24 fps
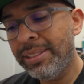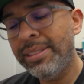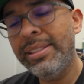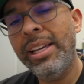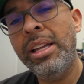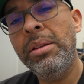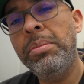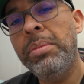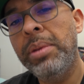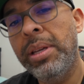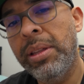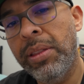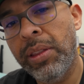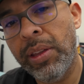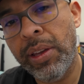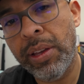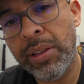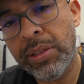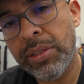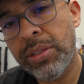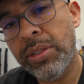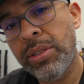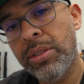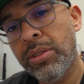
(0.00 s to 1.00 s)
sent me
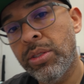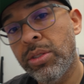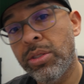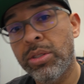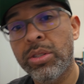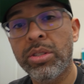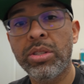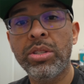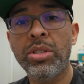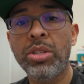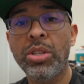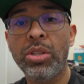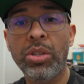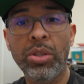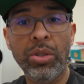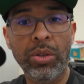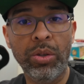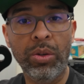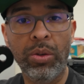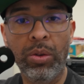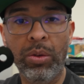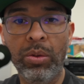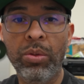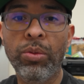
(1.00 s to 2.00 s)
this
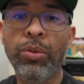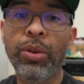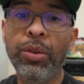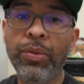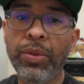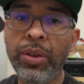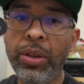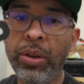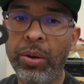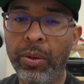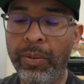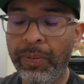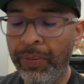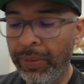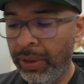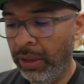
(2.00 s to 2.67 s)
to review.